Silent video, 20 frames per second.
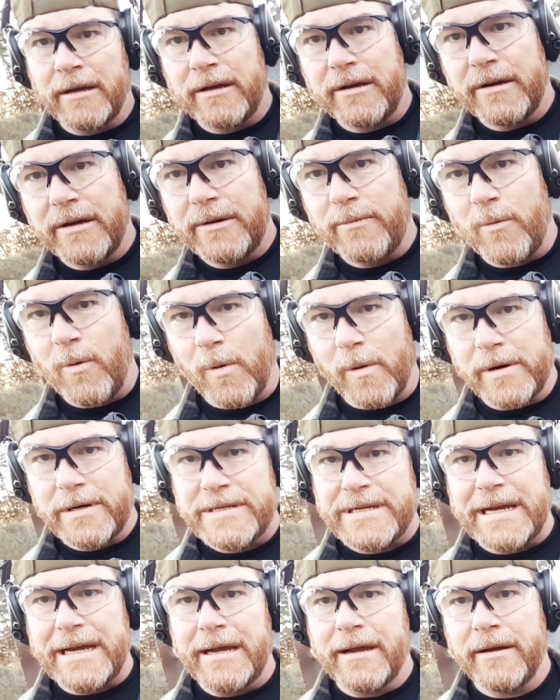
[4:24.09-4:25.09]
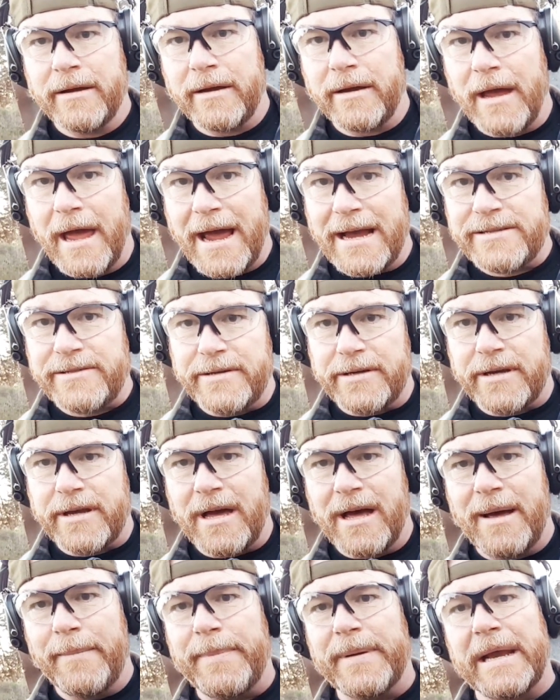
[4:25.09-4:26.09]
good warranty, excellent
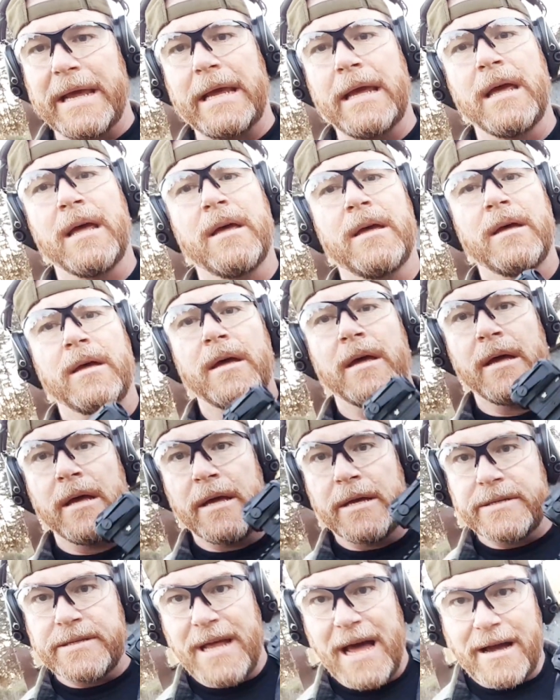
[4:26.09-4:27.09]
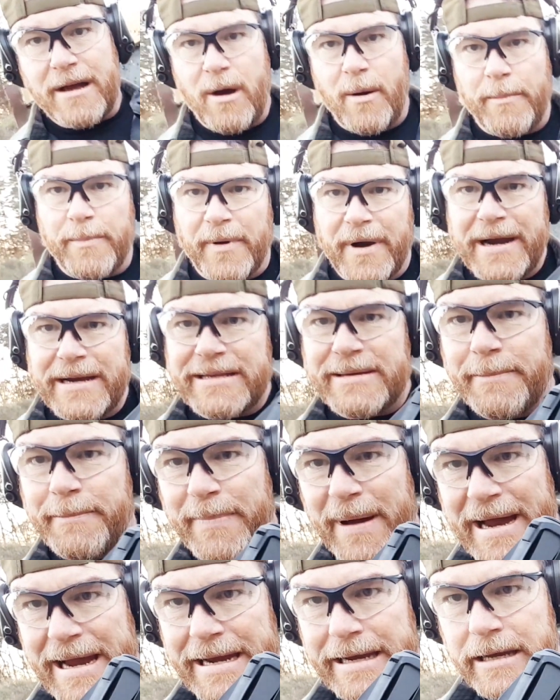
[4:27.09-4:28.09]
company, it's not going to break the
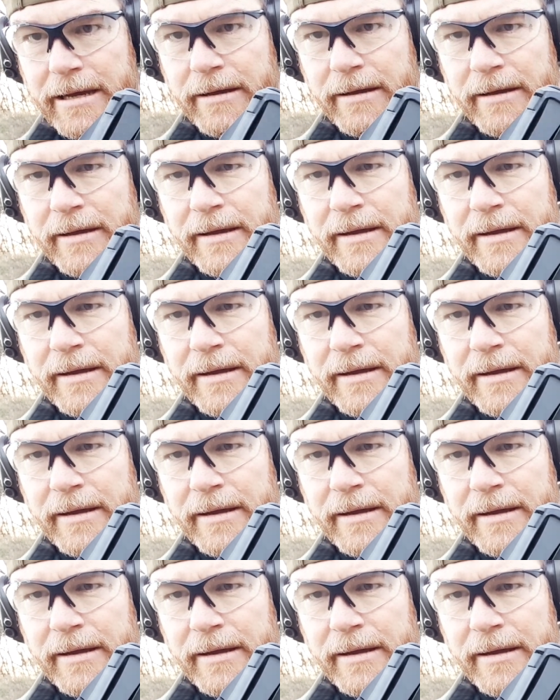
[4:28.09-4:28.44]
bank,